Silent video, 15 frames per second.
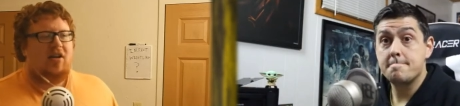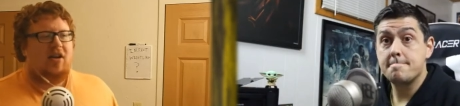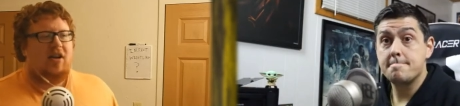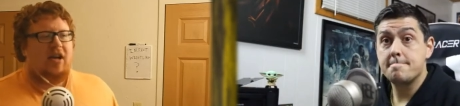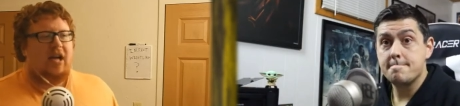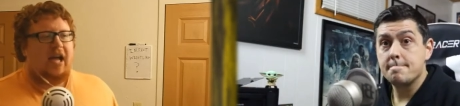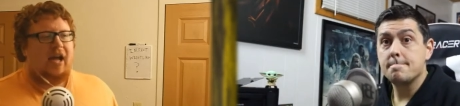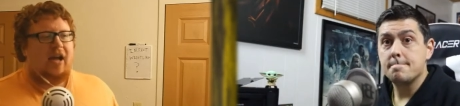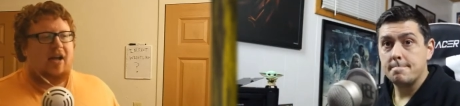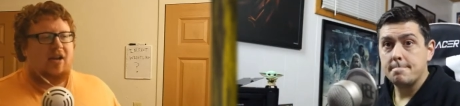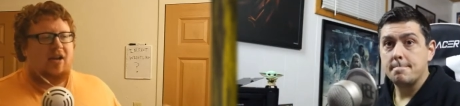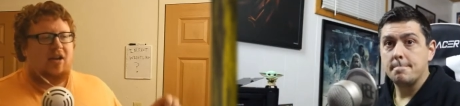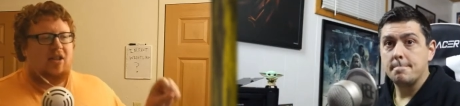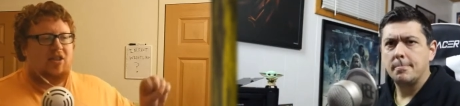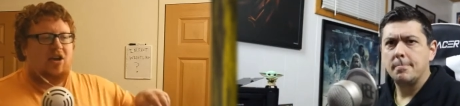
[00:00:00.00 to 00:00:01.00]

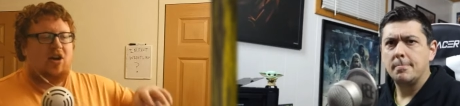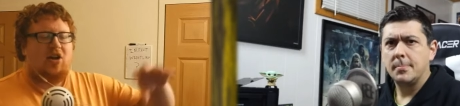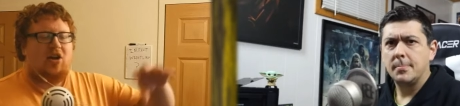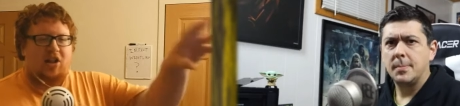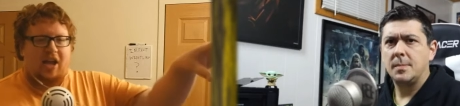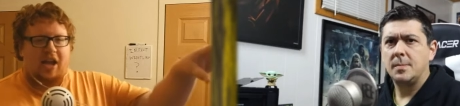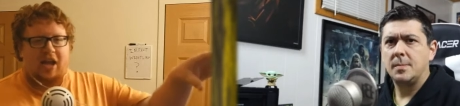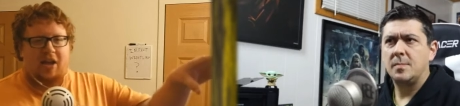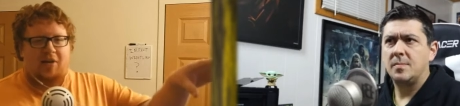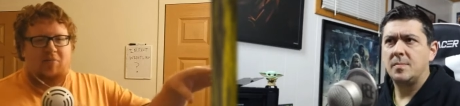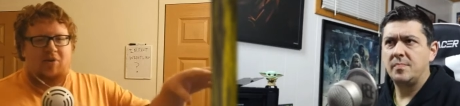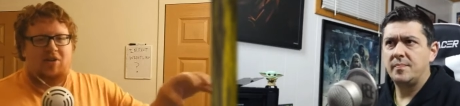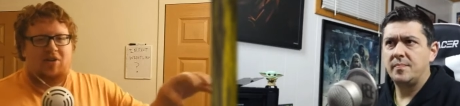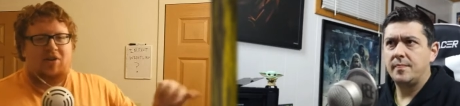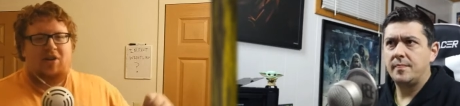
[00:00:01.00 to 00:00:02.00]
Speaker 1: and the
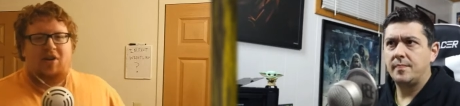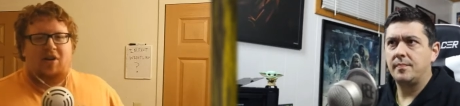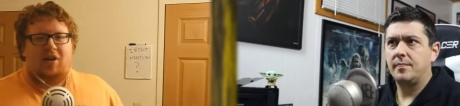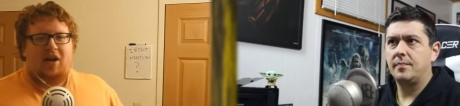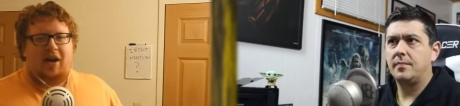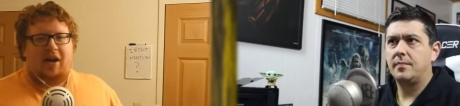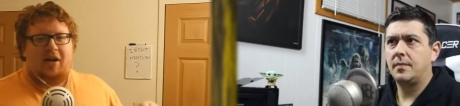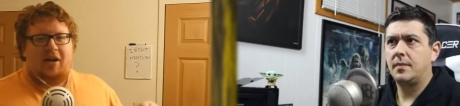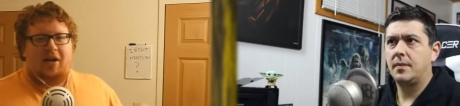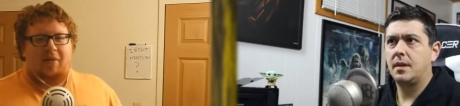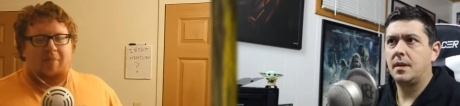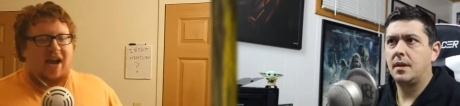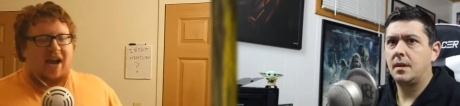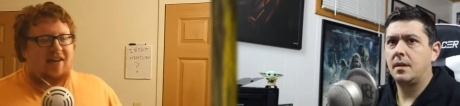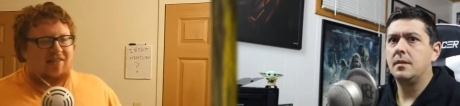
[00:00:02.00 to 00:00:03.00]
acclaimed? Uh,
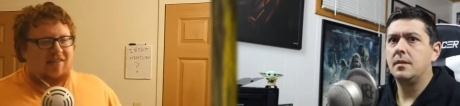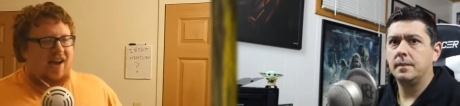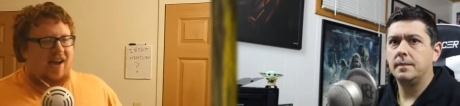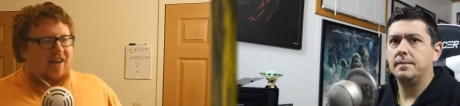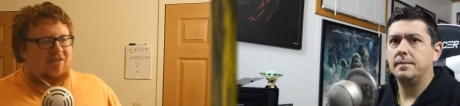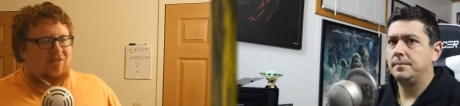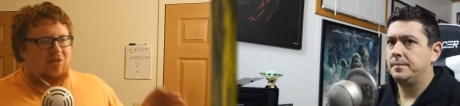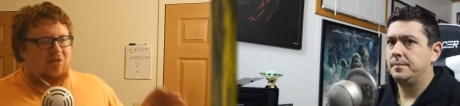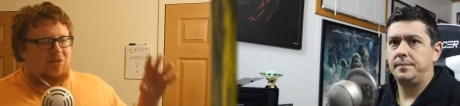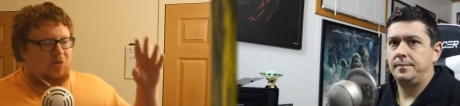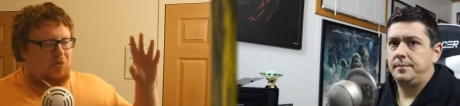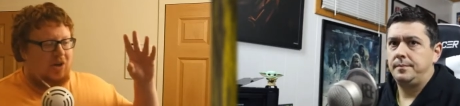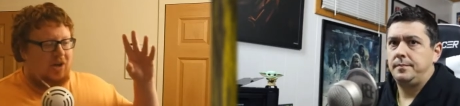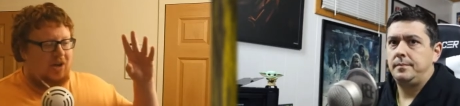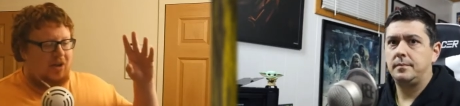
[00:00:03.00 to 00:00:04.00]
Max Caster
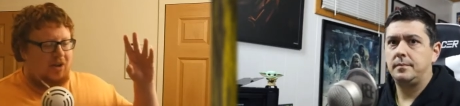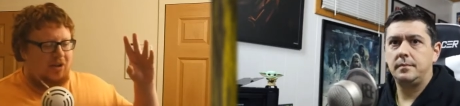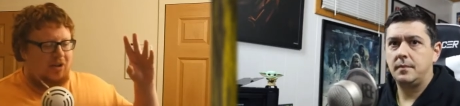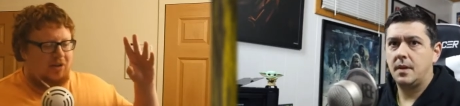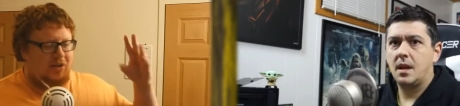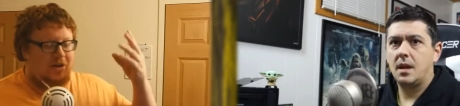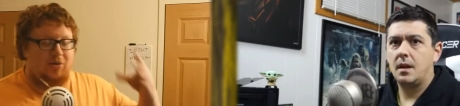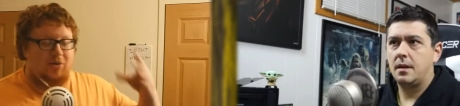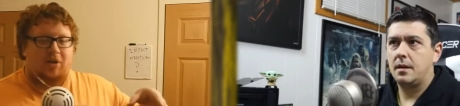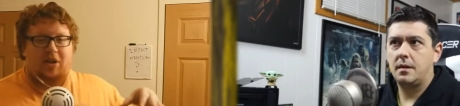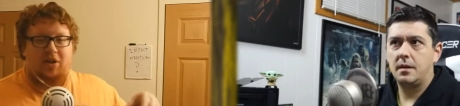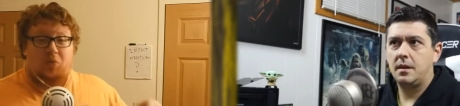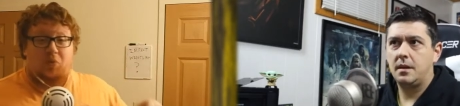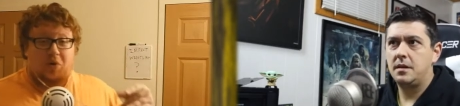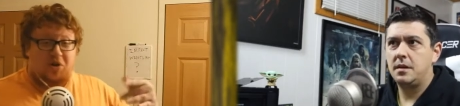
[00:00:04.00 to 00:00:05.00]
doing literally
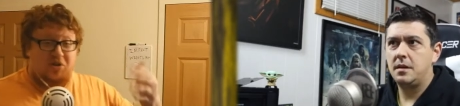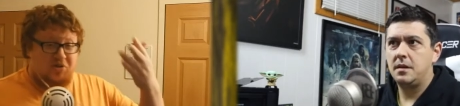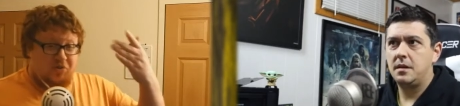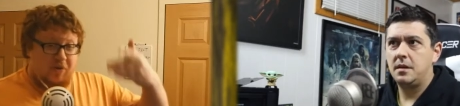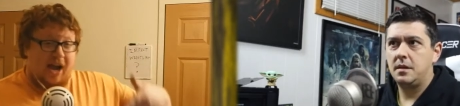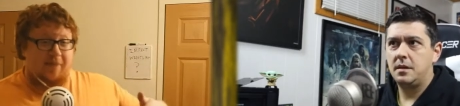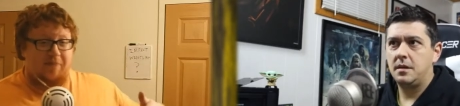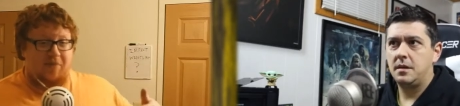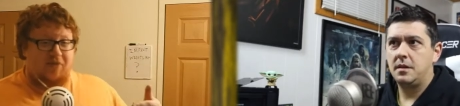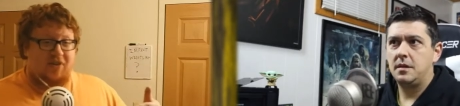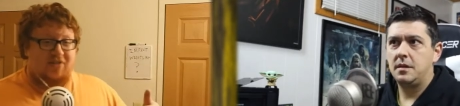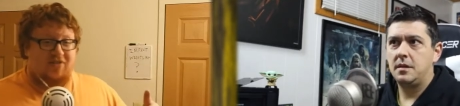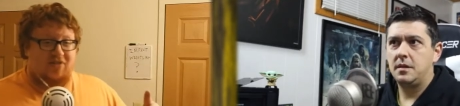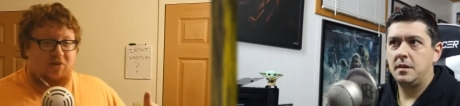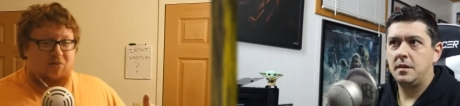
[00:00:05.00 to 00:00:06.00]
the worst rap of
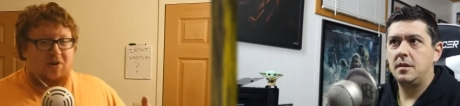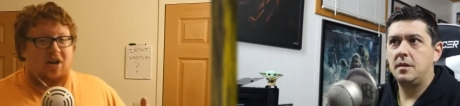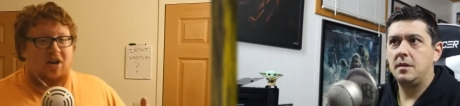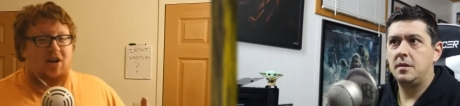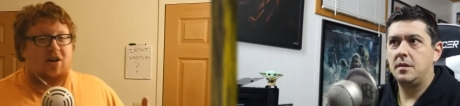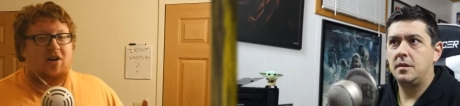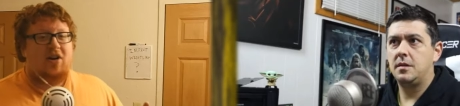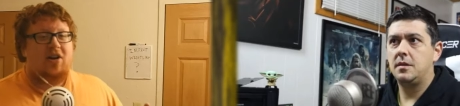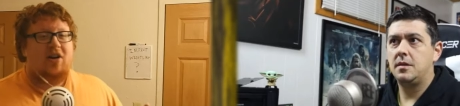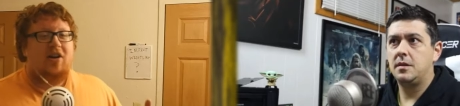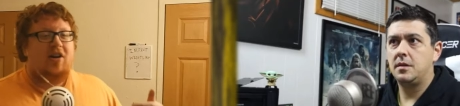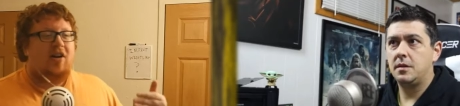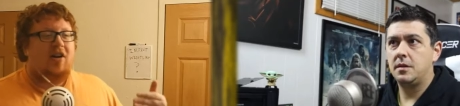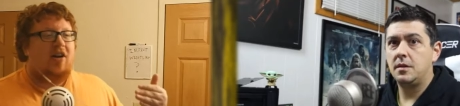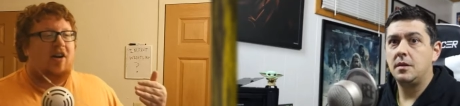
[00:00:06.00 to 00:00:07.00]
his career.
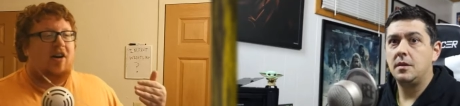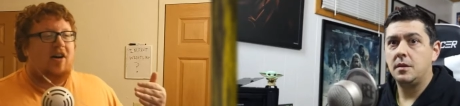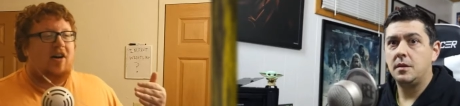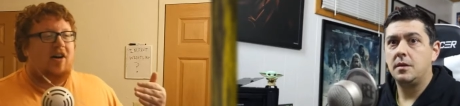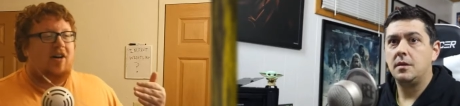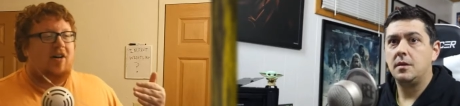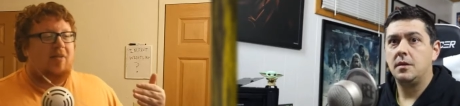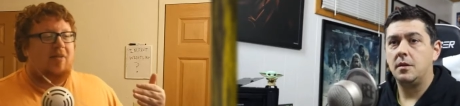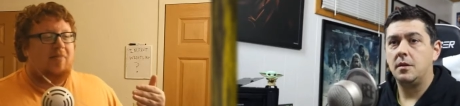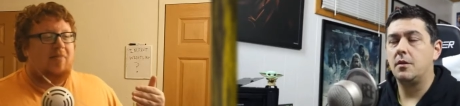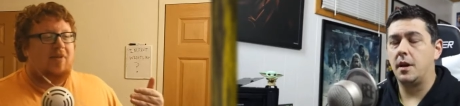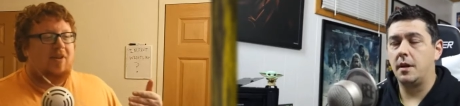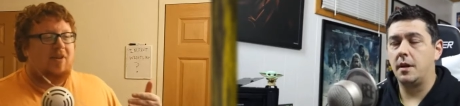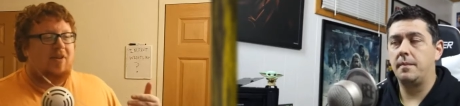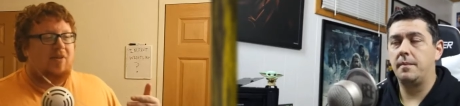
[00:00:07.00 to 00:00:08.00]
Um,
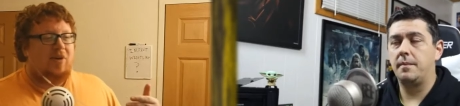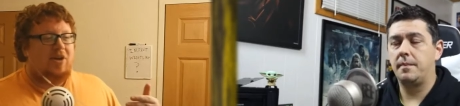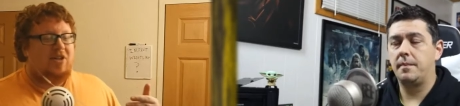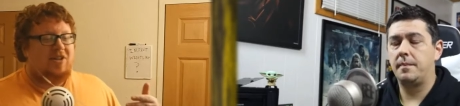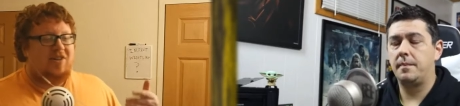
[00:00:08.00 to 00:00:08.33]
okay. Which is